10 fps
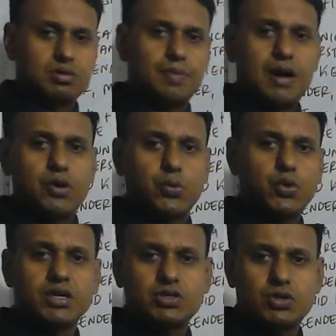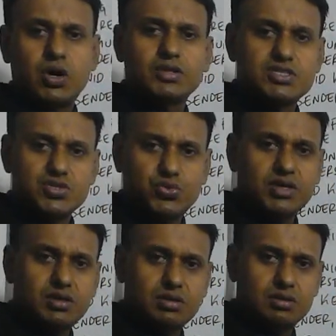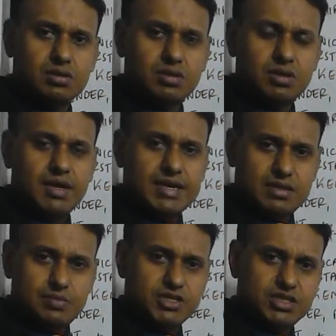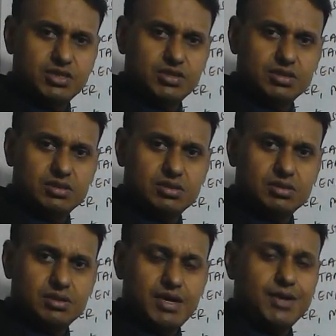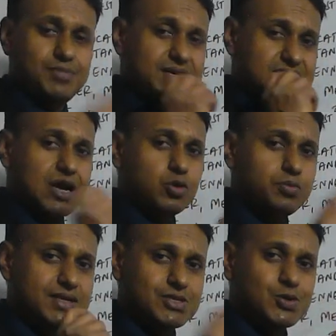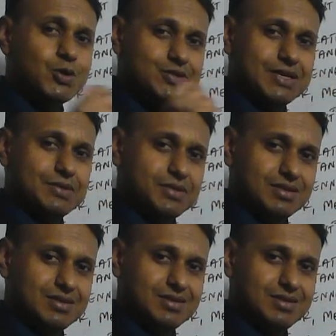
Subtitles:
the PowerPoint on the screen and the material, and my sound bites are also coming.